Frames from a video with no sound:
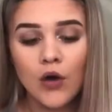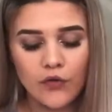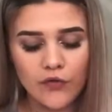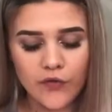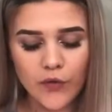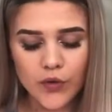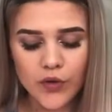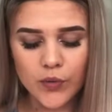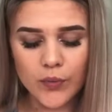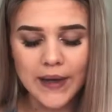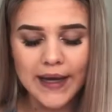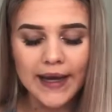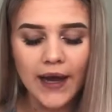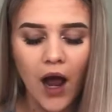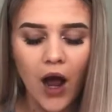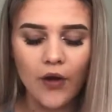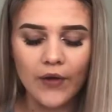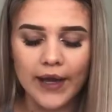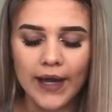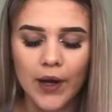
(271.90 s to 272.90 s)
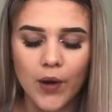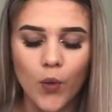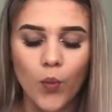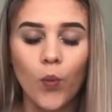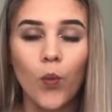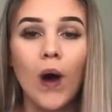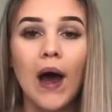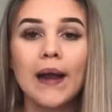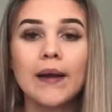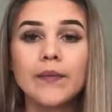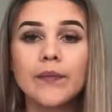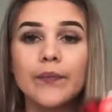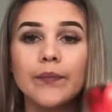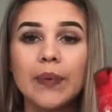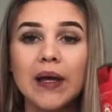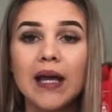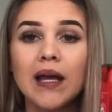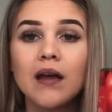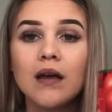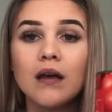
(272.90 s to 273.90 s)
For the week, I'll get 1
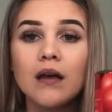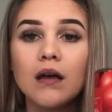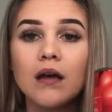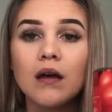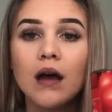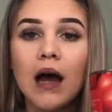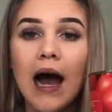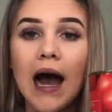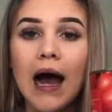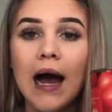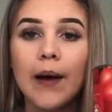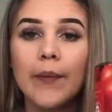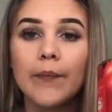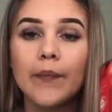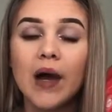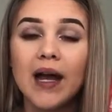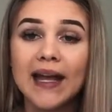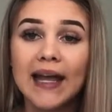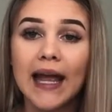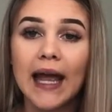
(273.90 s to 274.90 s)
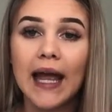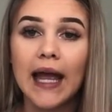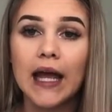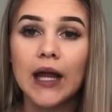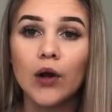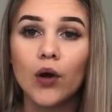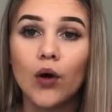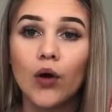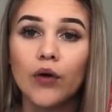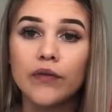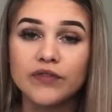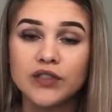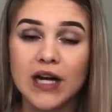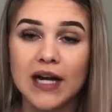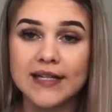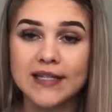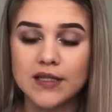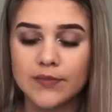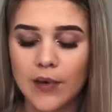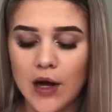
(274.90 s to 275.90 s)
big can of
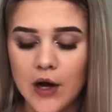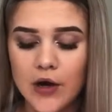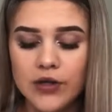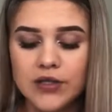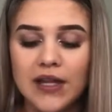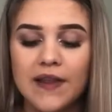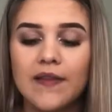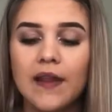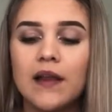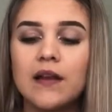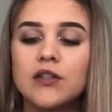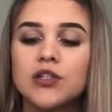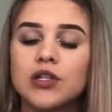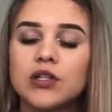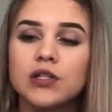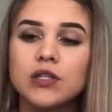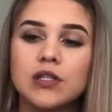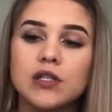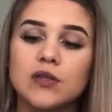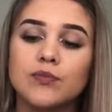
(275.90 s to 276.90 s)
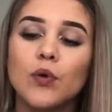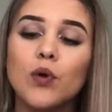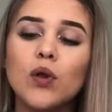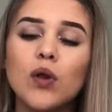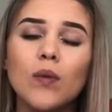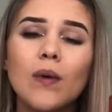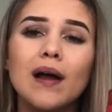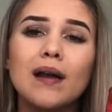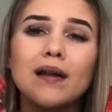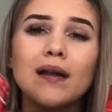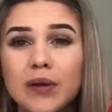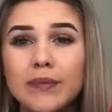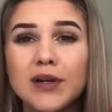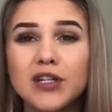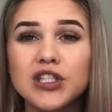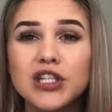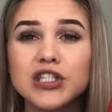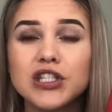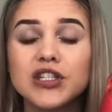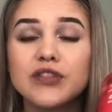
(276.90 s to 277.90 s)
diced tomatoes, and then just a smaller one. Pretty
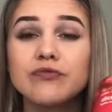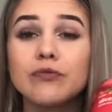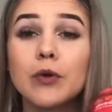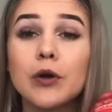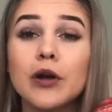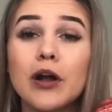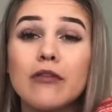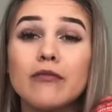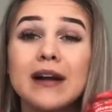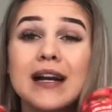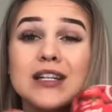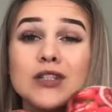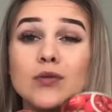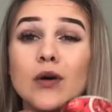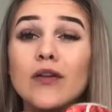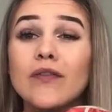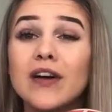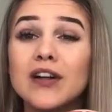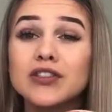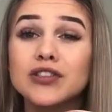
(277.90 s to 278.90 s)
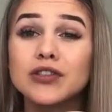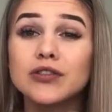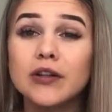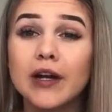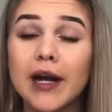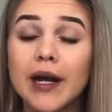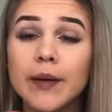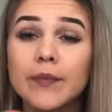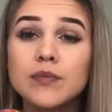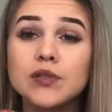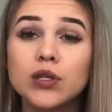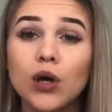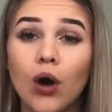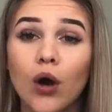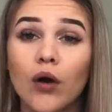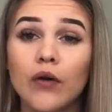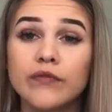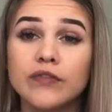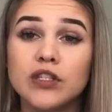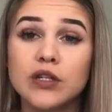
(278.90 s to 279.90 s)
much I just want around 1,200 grams
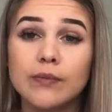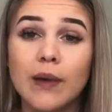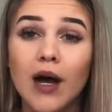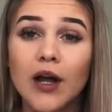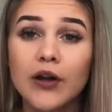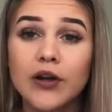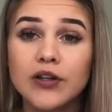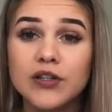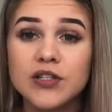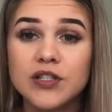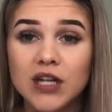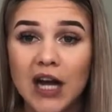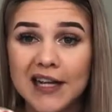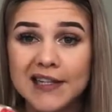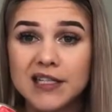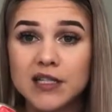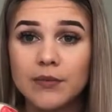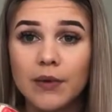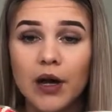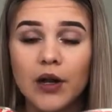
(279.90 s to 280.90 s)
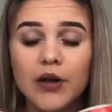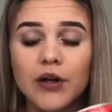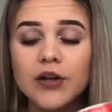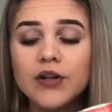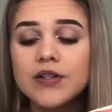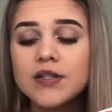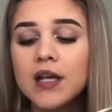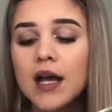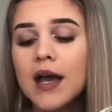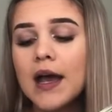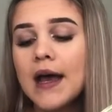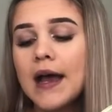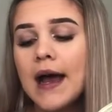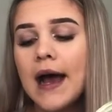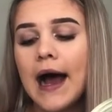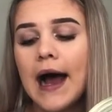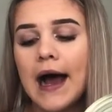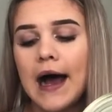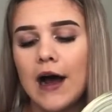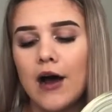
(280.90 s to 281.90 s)
of tomatoes, diced tomatoes,
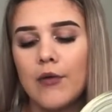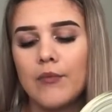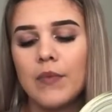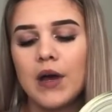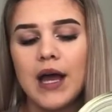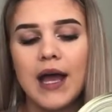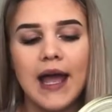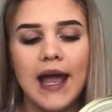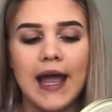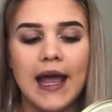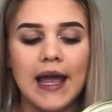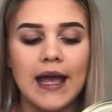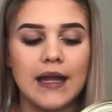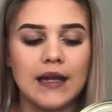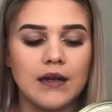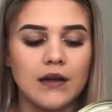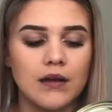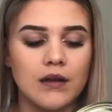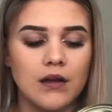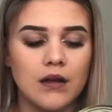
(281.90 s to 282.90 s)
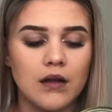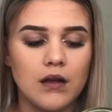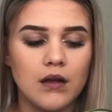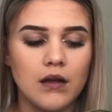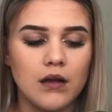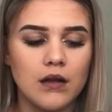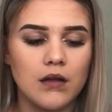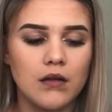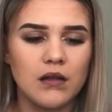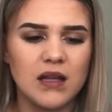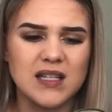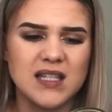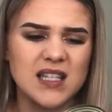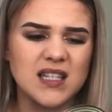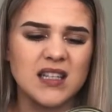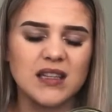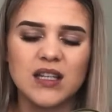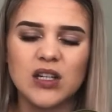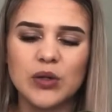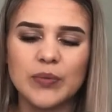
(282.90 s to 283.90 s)
and this
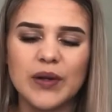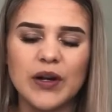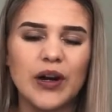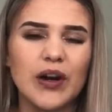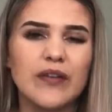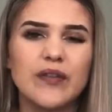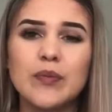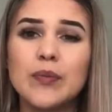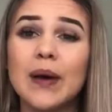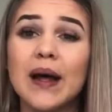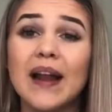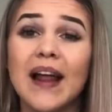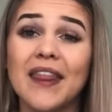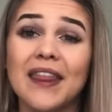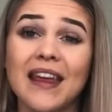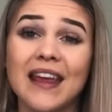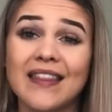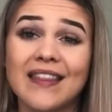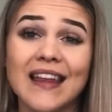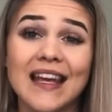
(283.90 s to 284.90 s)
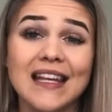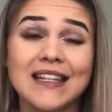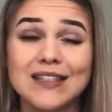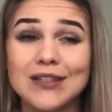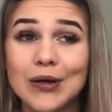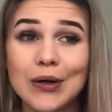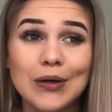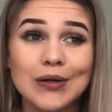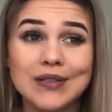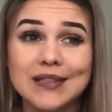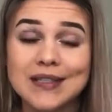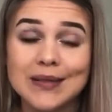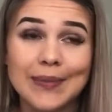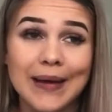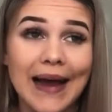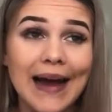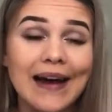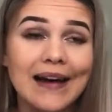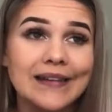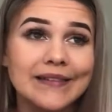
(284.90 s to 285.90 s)
is a little bit over, but I think these cost
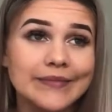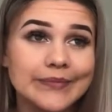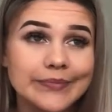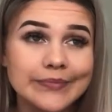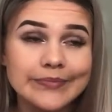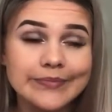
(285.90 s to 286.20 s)
about